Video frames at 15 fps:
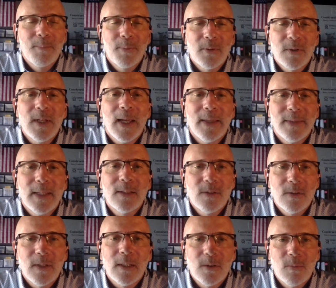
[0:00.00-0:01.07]
1%.
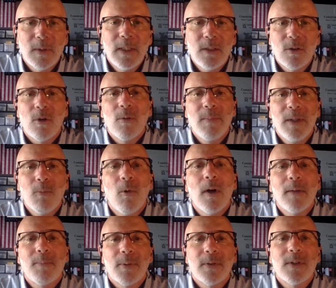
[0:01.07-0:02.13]
That's what he told me.
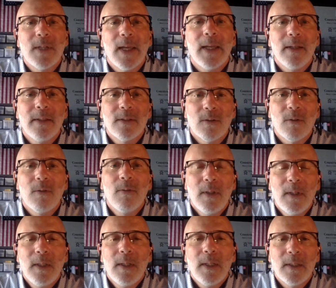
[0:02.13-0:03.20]
1% is a
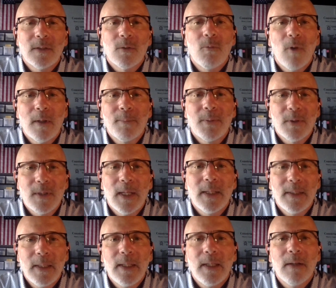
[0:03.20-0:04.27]

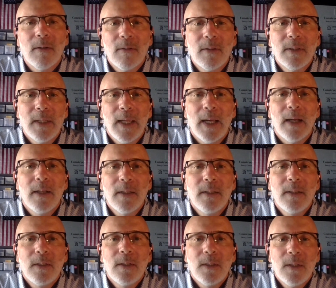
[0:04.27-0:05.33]
1% deal. Yeah,
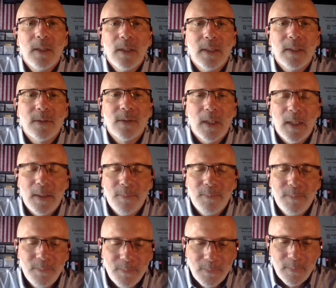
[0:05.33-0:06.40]
it's
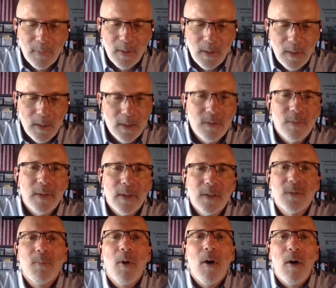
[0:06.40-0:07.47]
very
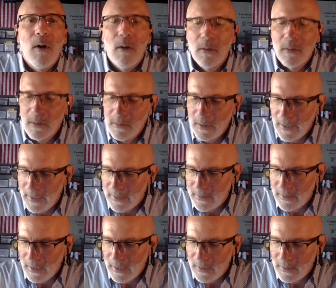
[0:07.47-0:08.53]
small,
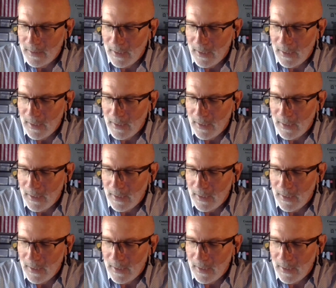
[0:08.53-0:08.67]
and